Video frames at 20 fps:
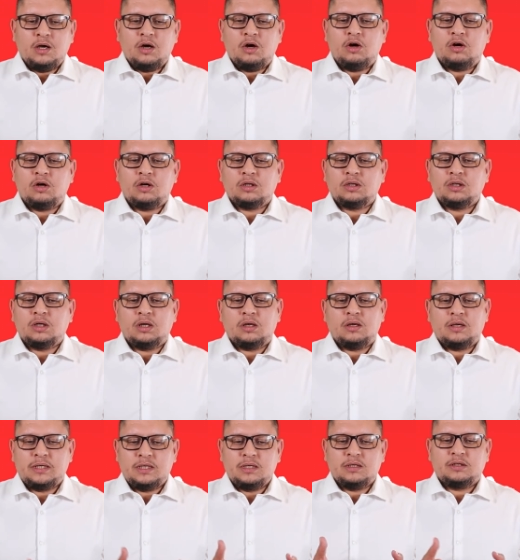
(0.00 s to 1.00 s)
or
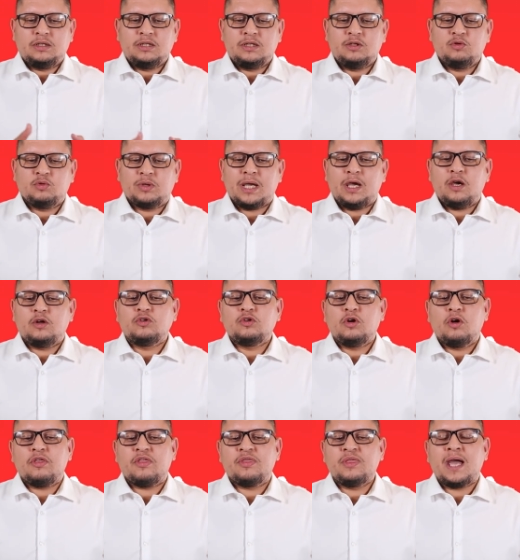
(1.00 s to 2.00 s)
uh, here in the UK, a
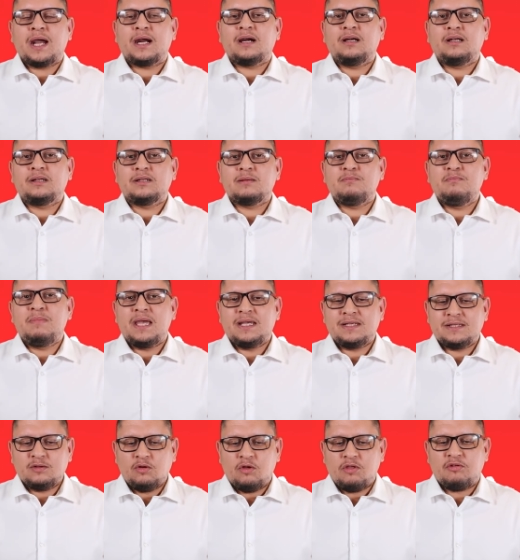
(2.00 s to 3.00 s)
Northern Ireland
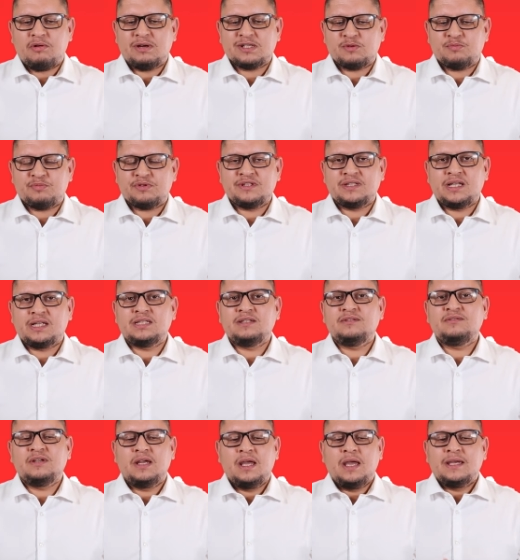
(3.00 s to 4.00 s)
based authorized
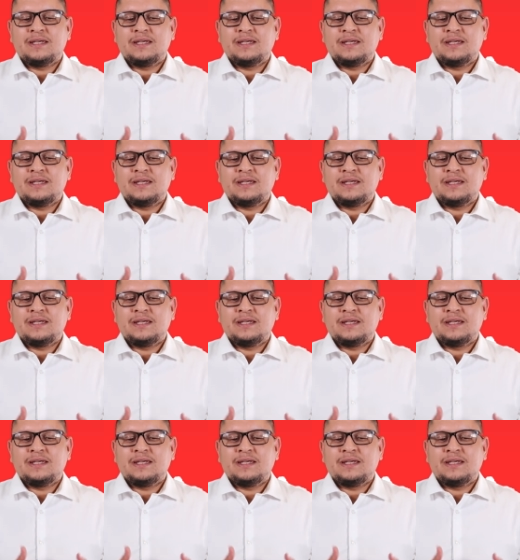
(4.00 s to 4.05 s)
representative